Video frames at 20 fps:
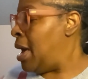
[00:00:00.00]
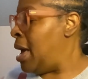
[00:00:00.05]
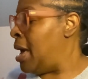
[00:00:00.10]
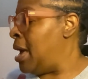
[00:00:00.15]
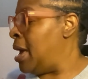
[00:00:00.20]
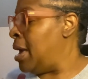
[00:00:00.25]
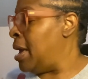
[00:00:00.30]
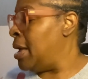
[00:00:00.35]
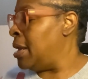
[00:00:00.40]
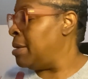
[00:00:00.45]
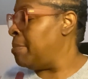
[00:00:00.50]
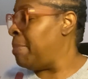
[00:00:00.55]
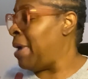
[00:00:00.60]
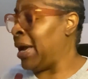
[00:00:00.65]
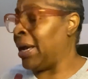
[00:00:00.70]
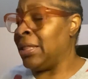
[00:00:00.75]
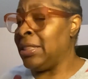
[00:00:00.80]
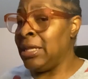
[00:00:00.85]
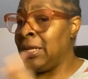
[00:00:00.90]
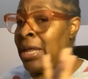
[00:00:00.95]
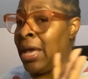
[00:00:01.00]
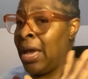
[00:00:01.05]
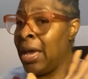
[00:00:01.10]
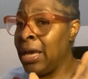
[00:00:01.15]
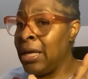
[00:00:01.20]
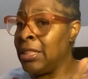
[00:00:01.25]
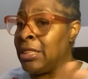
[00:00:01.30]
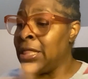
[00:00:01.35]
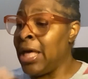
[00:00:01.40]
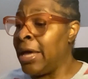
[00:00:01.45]
And back in the
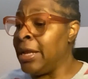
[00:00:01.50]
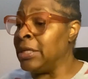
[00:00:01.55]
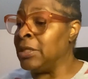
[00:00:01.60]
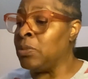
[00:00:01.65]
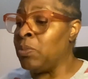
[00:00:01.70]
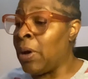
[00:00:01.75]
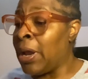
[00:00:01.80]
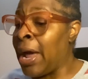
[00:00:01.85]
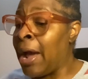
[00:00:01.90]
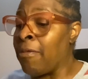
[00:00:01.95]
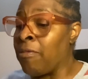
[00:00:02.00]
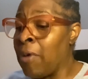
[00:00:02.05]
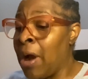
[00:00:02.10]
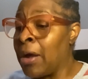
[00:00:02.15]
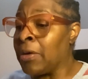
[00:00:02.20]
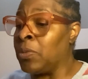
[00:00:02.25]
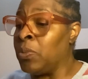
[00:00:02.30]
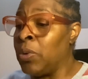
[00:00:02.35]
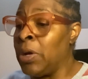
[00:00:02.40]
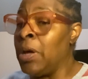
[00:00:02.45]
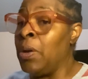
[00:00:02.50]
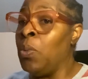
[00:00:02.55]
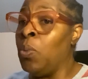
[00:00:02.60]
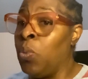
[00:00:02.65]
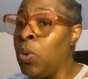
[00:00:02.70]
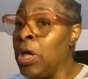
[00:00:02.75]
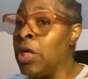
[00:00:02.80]
day, that is what I rocked with